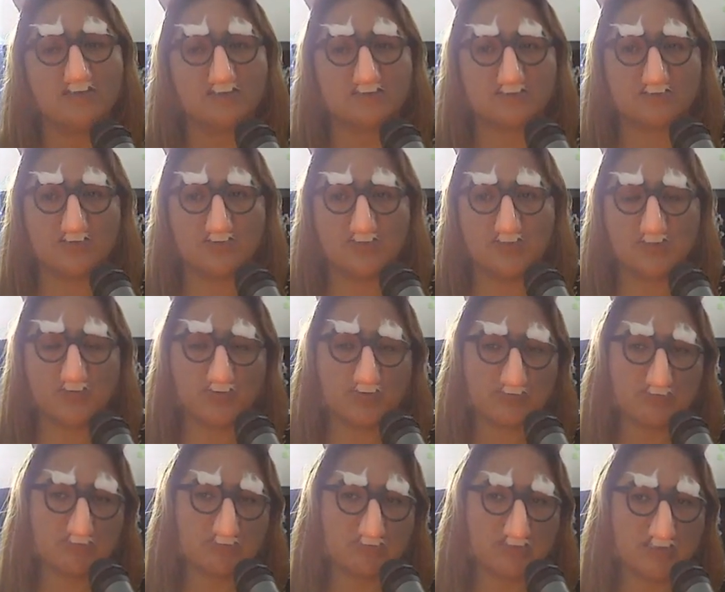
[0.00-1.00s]
So it
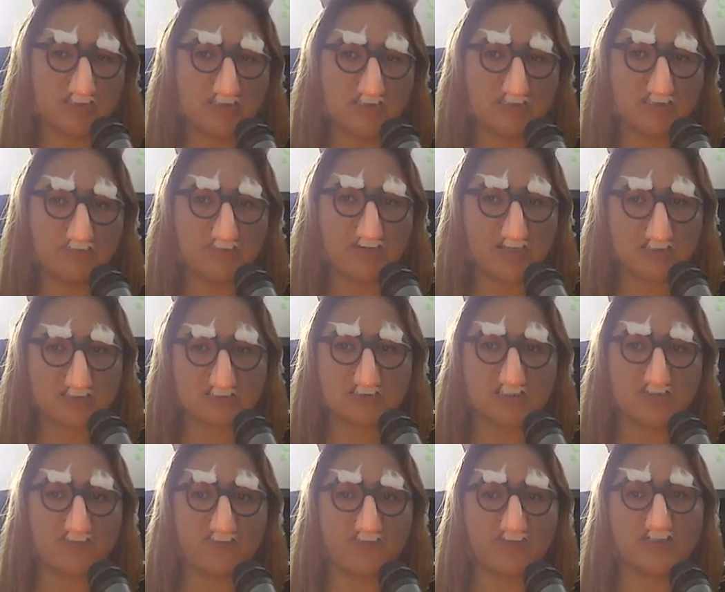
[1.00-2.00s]
would be best
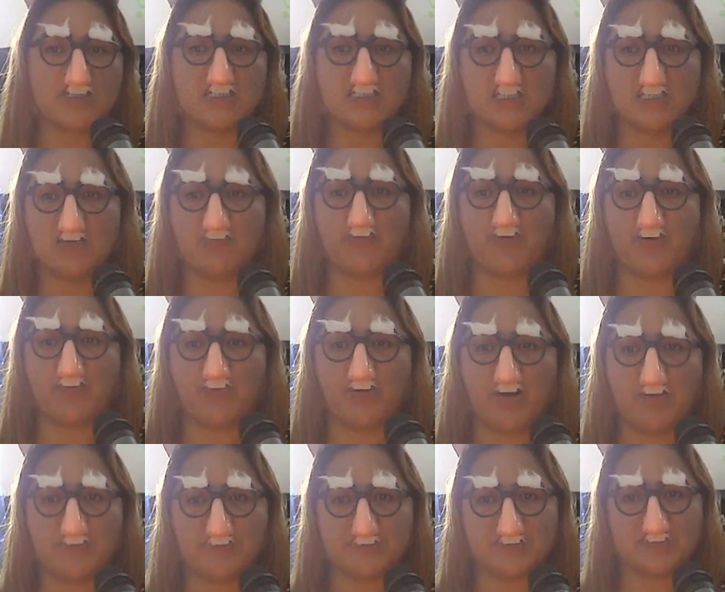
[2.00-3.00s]
if we can keep our
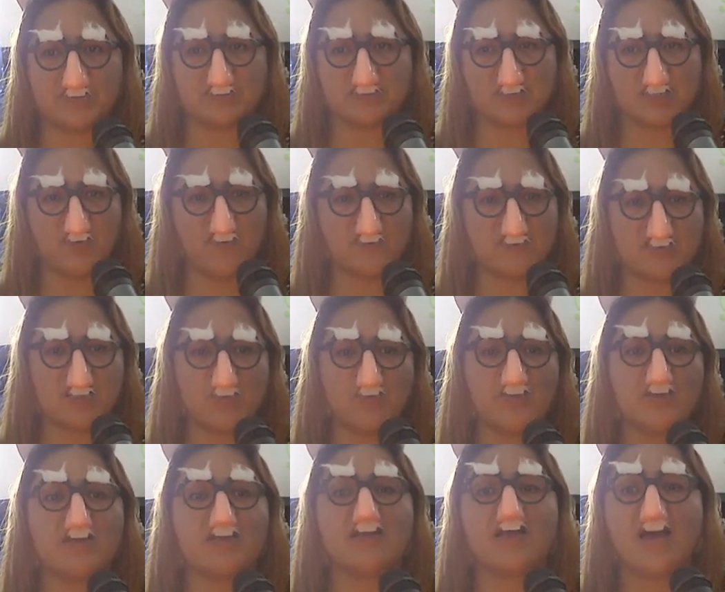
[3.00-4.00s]
problems ourselves and we
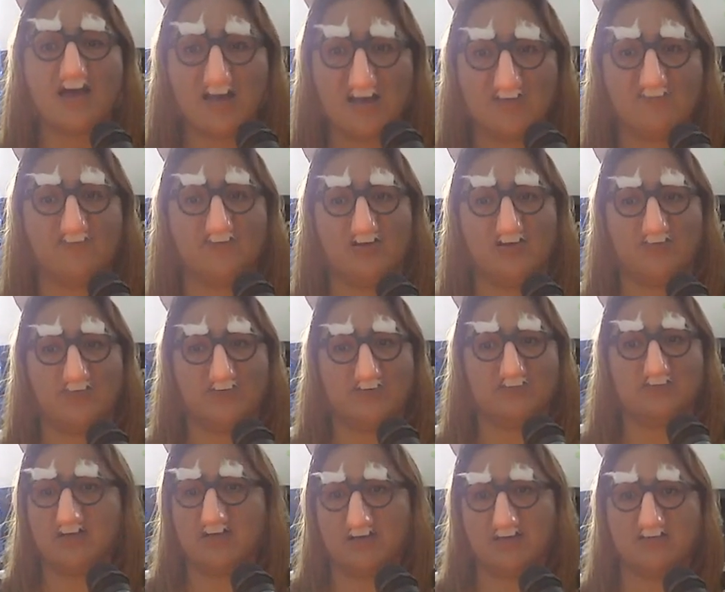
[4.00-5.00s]
can have that one
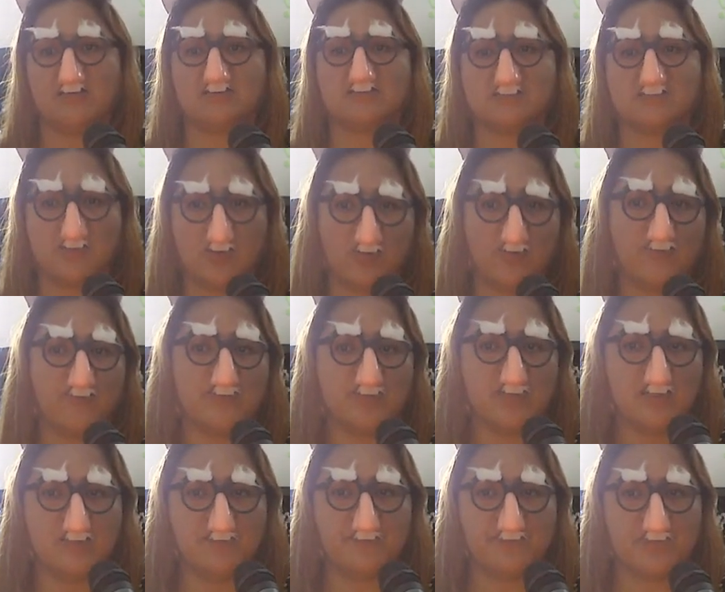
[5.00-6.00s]
done and solved
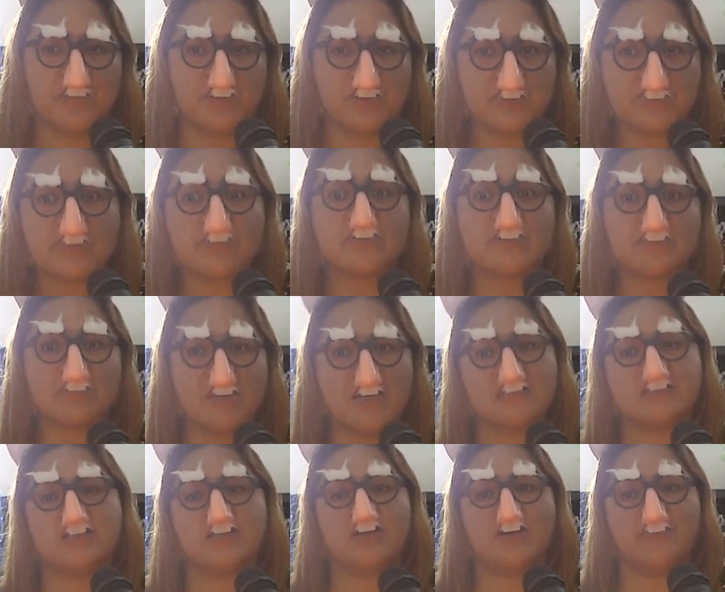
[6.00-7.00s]
through the
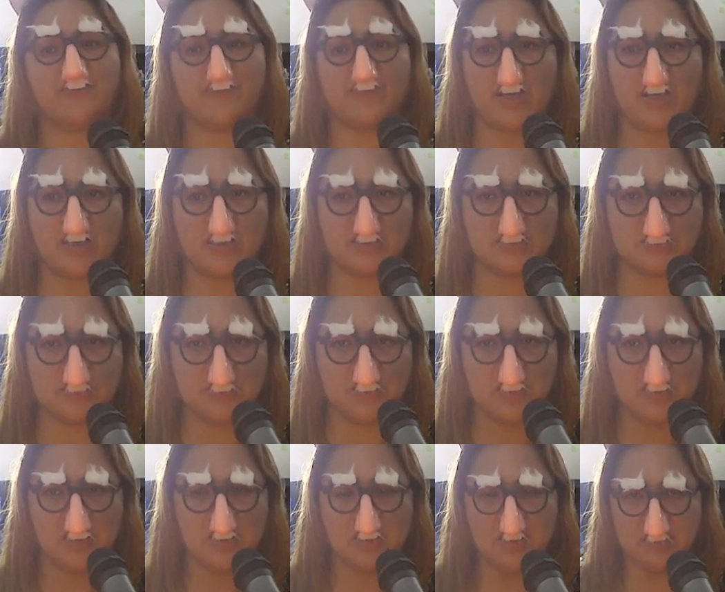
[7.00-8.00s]
magic of gratitude.
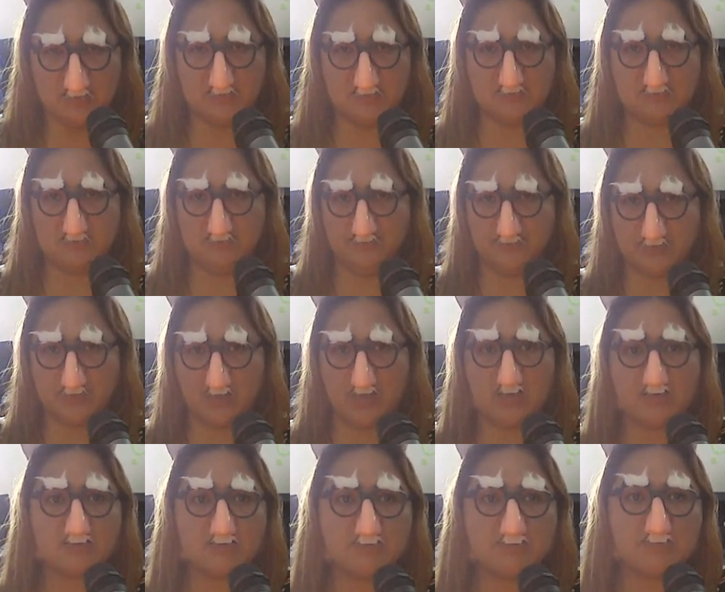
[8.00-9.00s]
Because
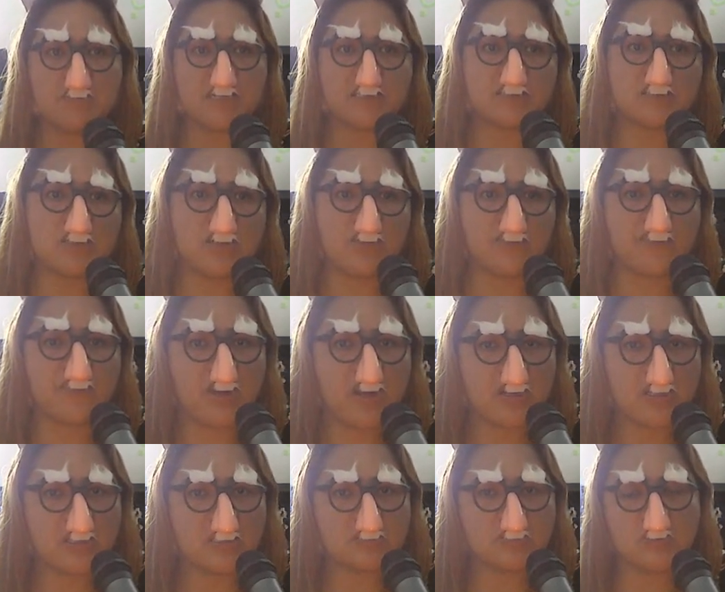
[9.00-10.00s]
on the magic of
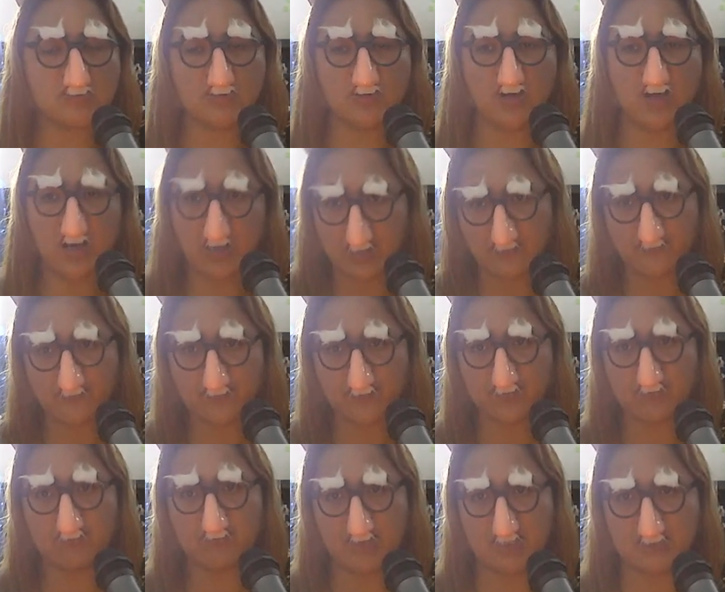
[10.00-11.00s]
gratitude, you have to
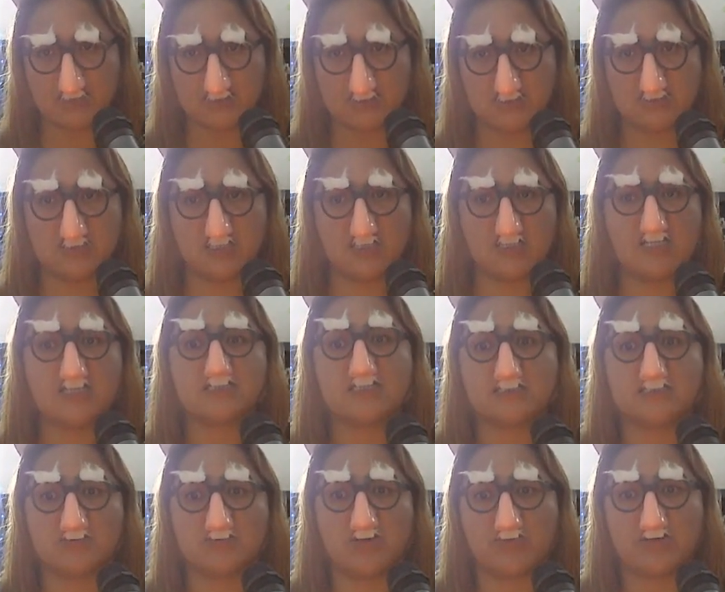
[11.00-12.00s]
imagine that it
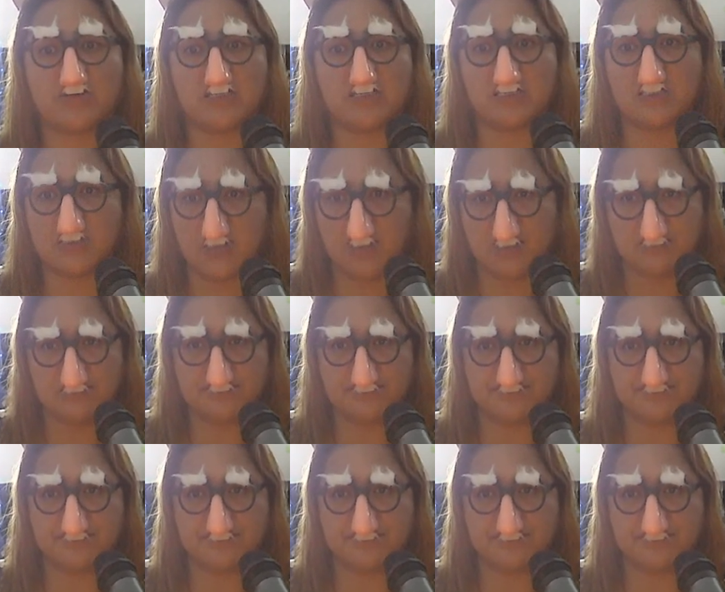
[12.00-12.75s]
is already done.